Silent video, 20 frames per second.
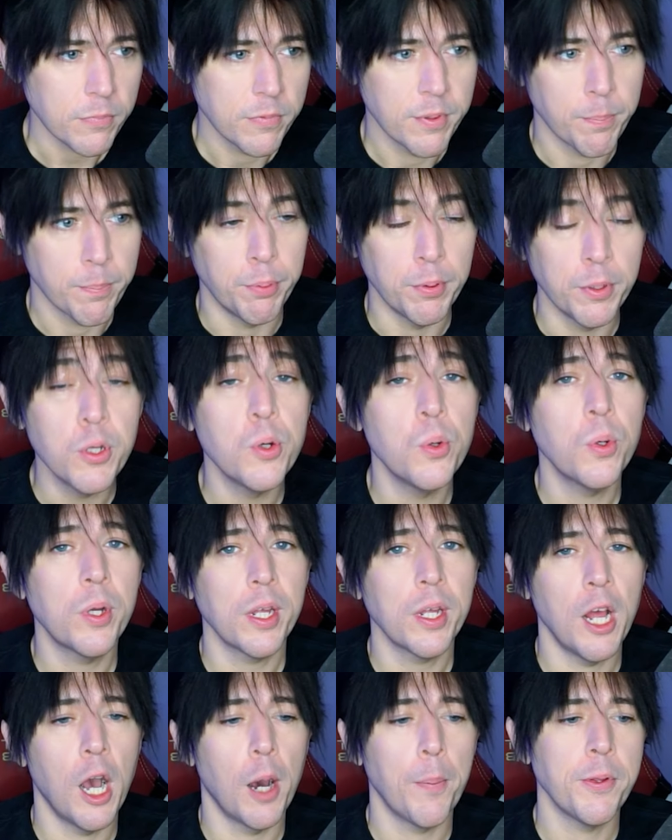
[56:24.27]
Blue
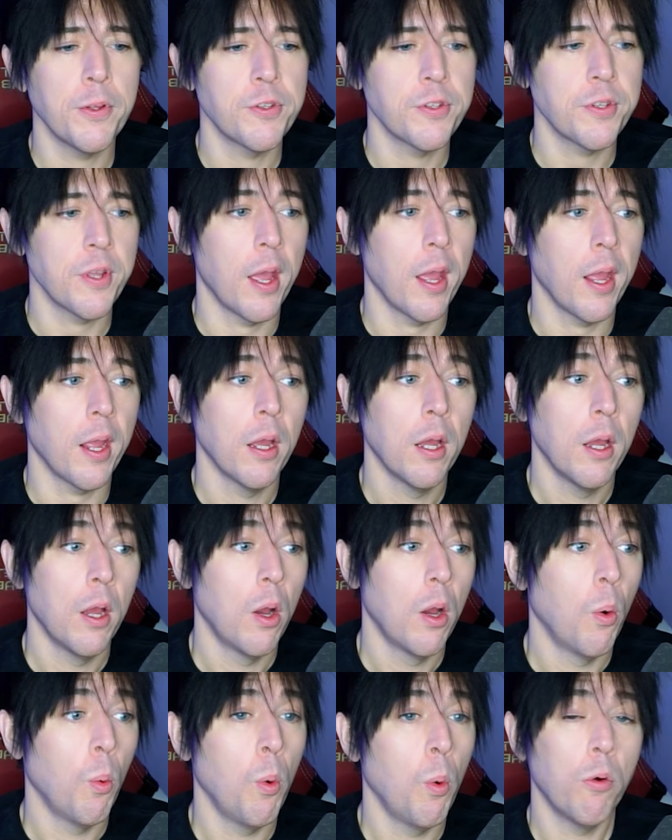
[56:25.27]
can help you say,
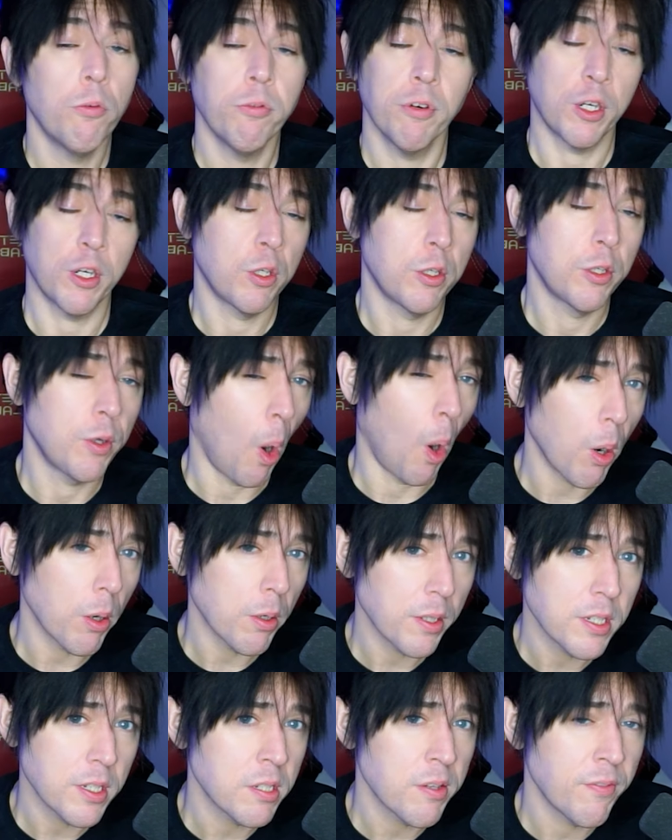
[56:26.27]
well,
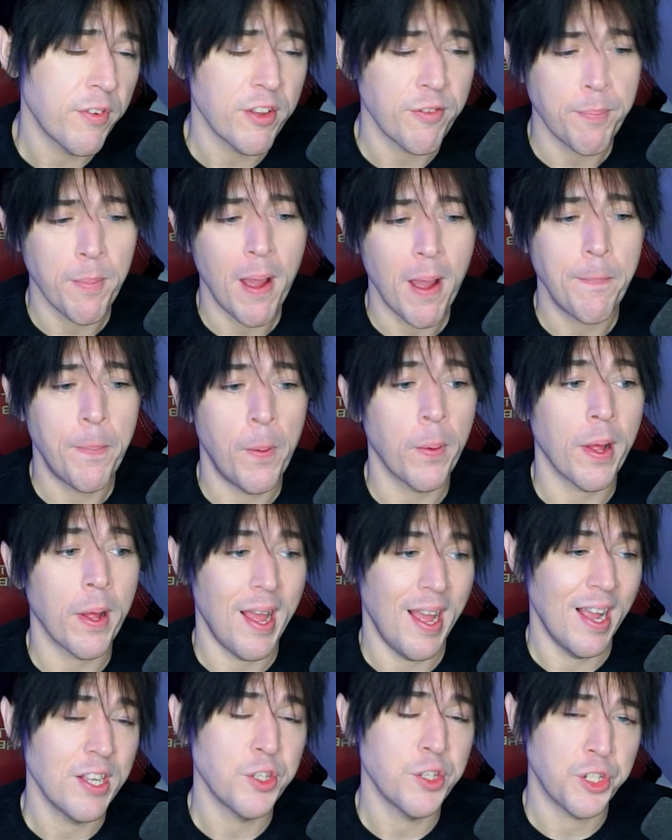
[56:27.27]
regardless of if my opponent
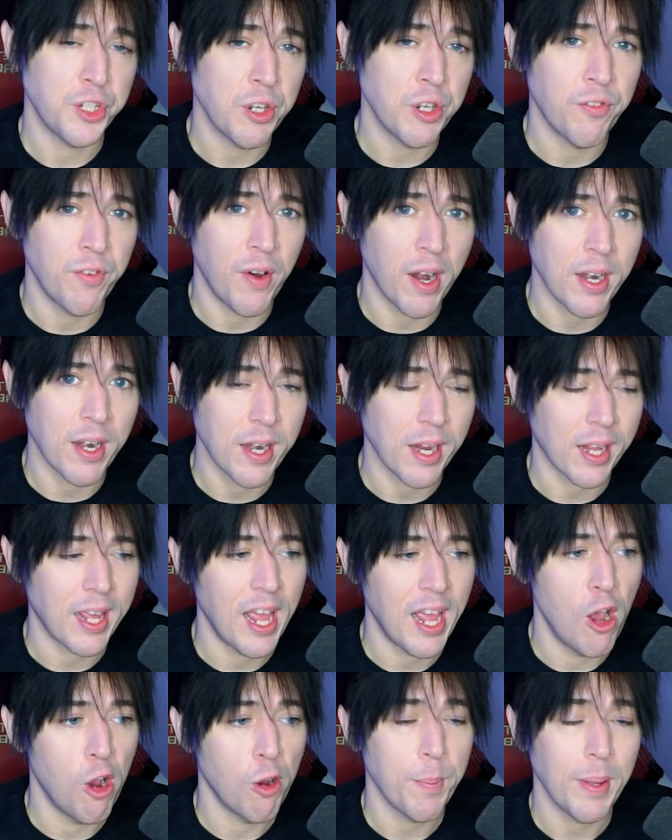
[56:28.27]
has Giovanni to
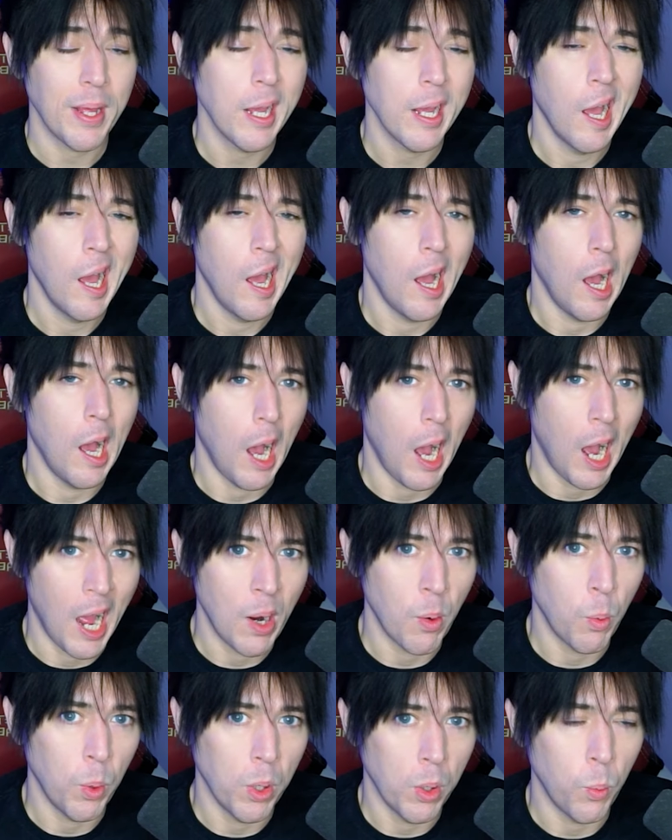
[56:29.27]
KO me, I
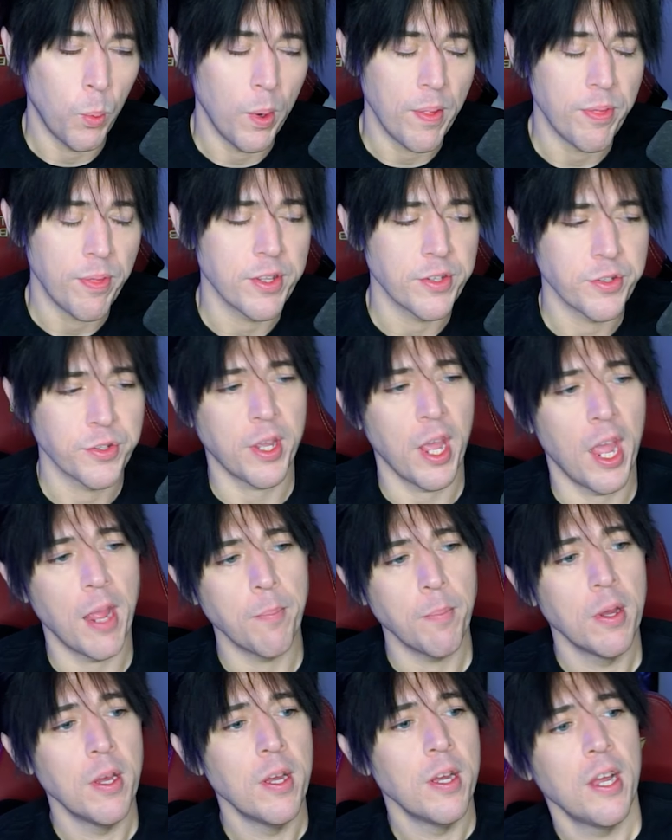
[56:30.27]
will win this game.